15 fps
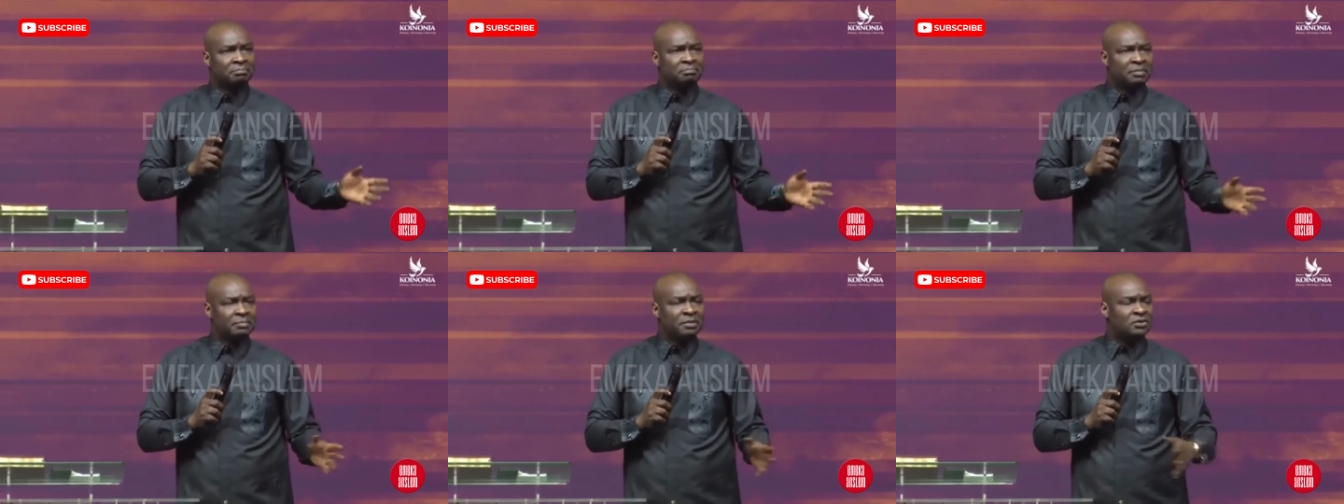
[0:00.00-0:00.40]

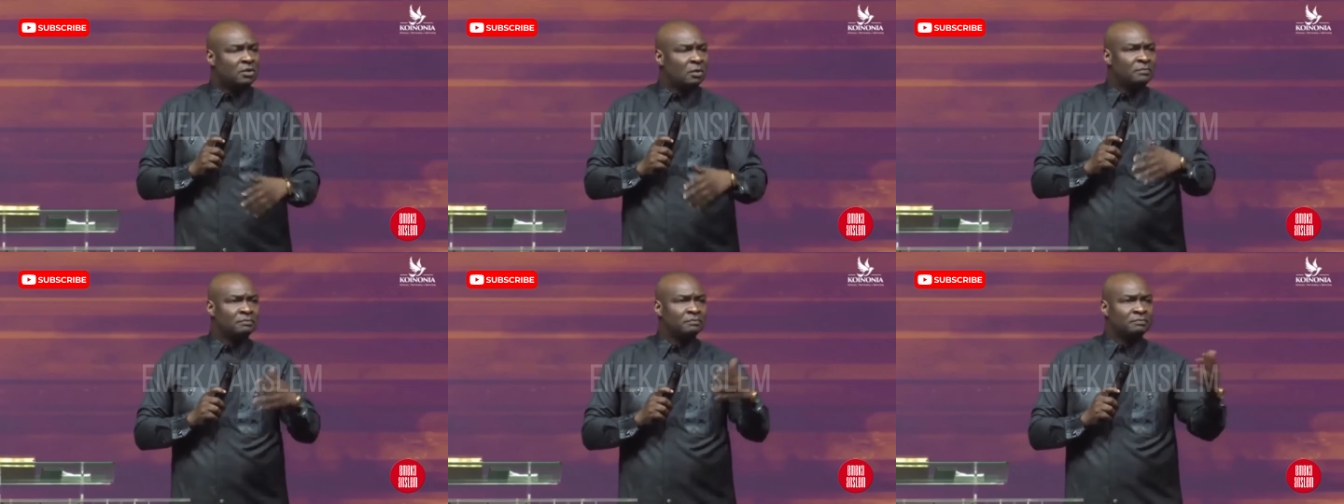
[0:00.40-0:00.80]
maybe
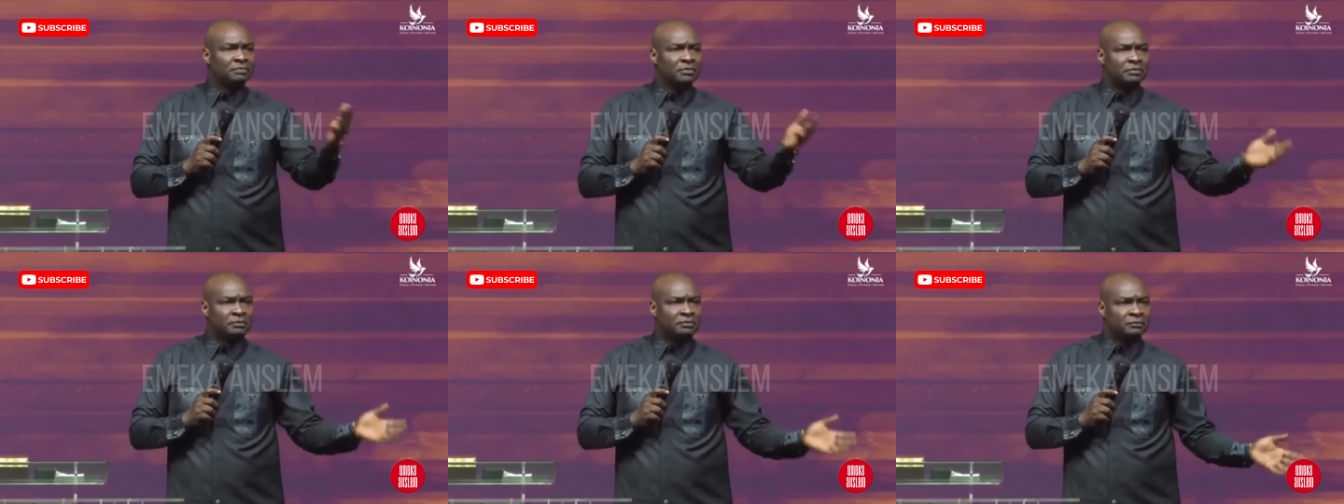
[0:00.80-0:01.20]
some
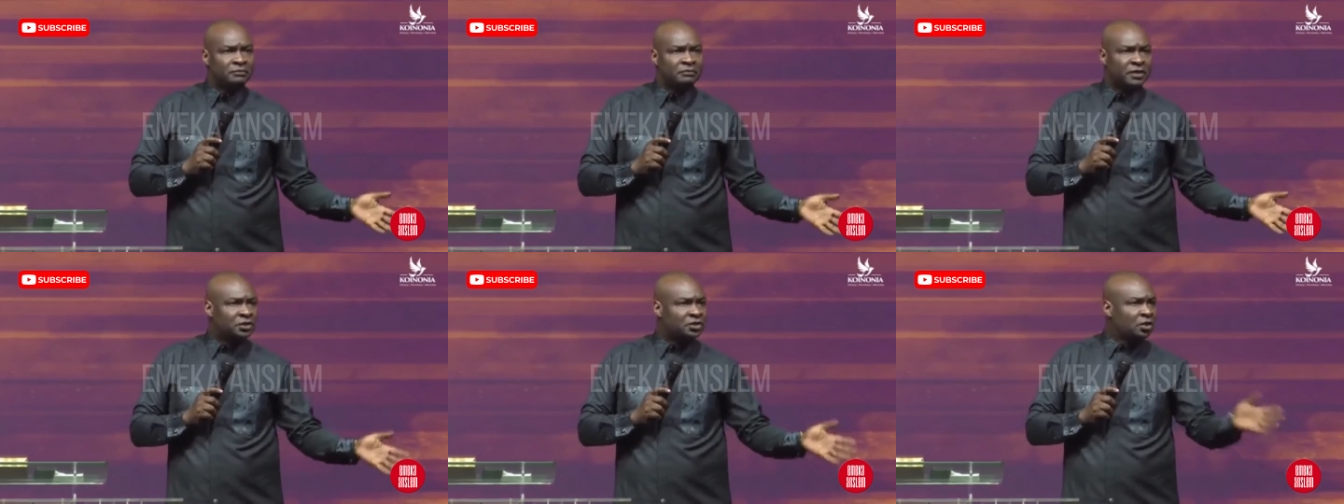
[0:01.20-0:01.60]

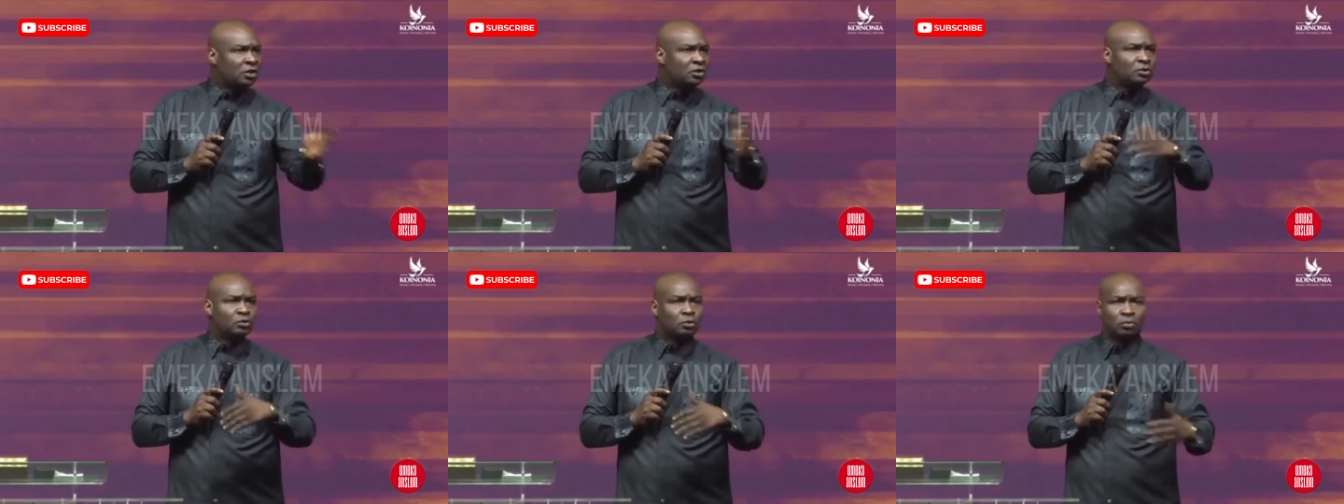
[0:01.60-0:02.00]

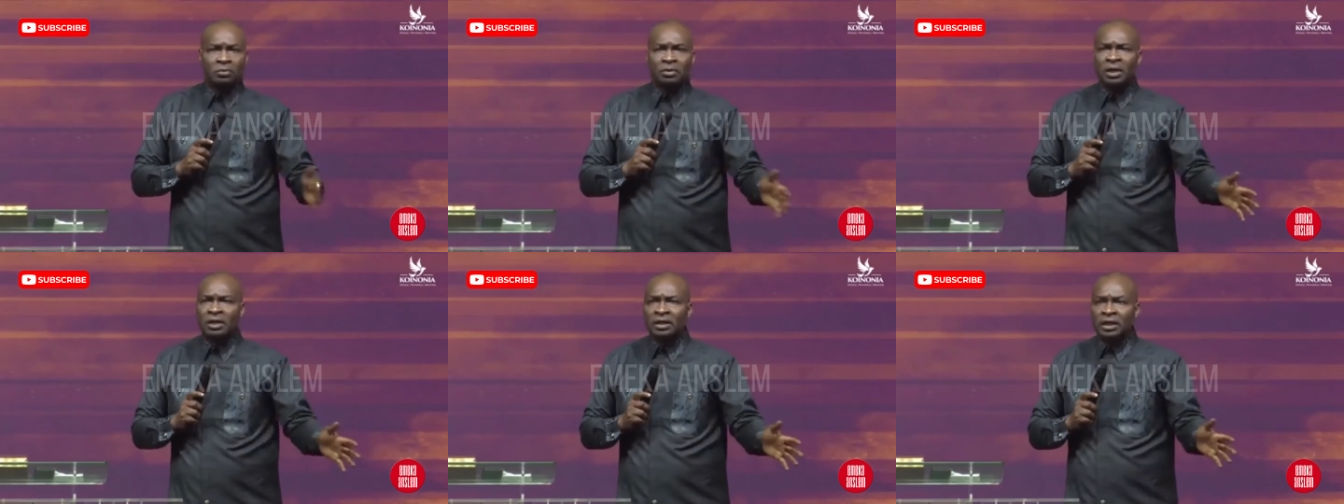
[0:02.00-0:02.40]
fiction to
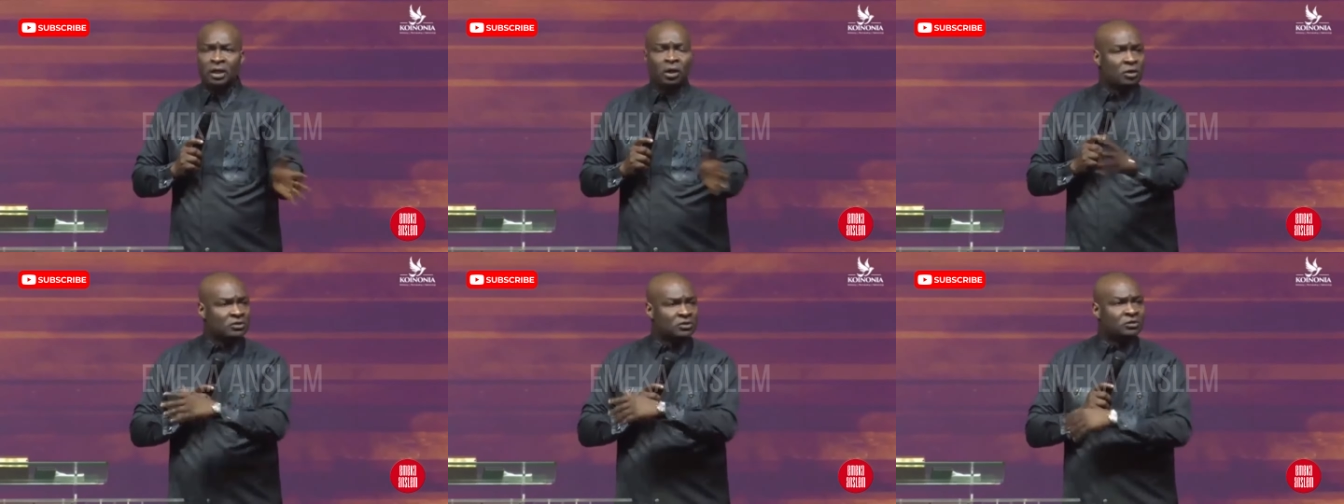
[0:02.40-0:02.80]

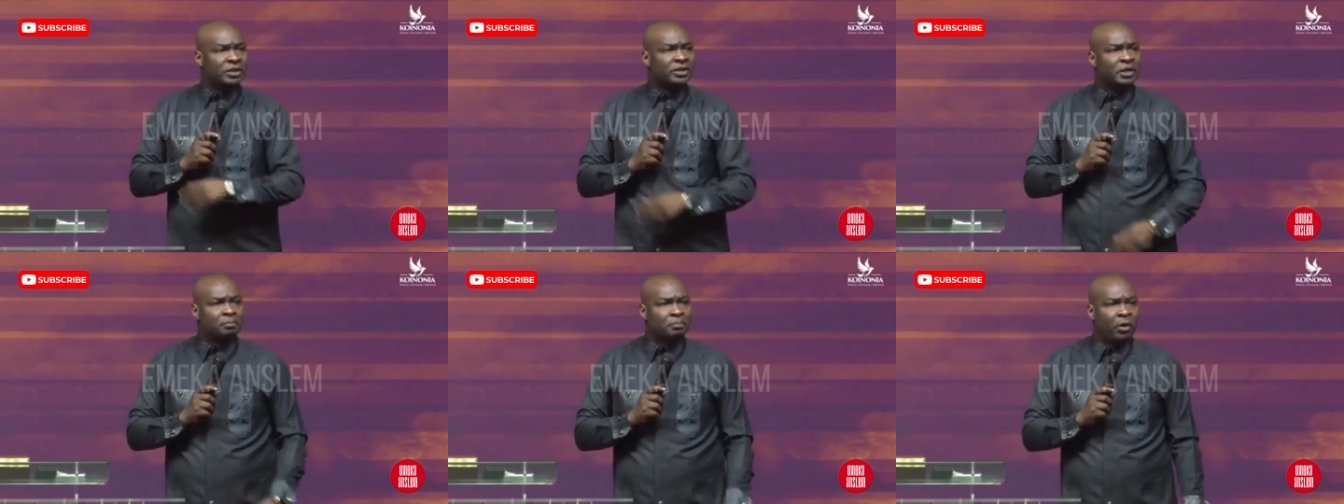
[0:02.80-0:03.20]

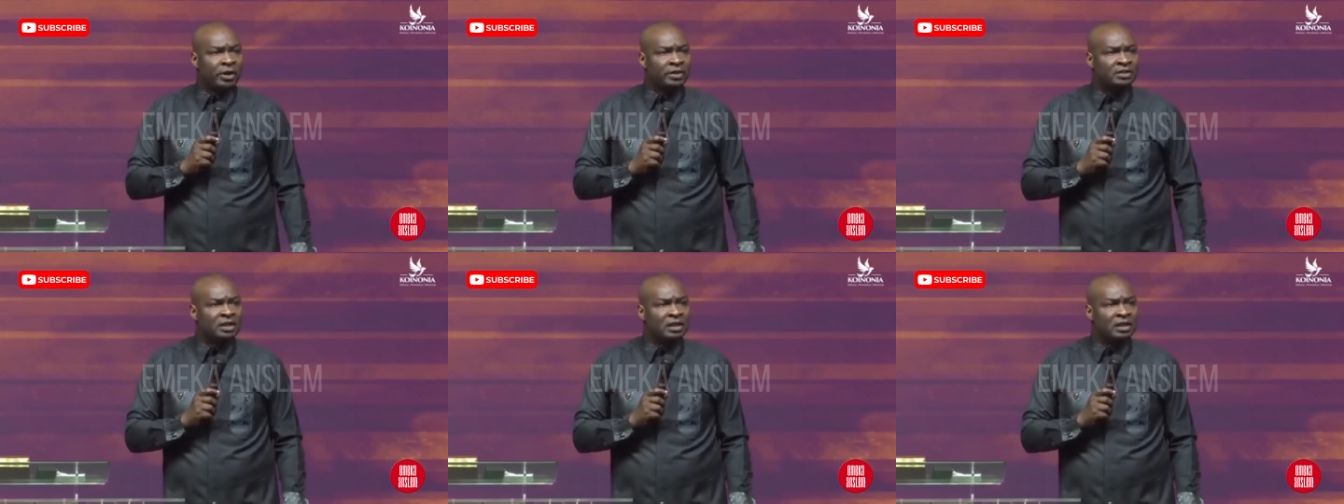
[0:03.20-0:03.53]
illustrate a point,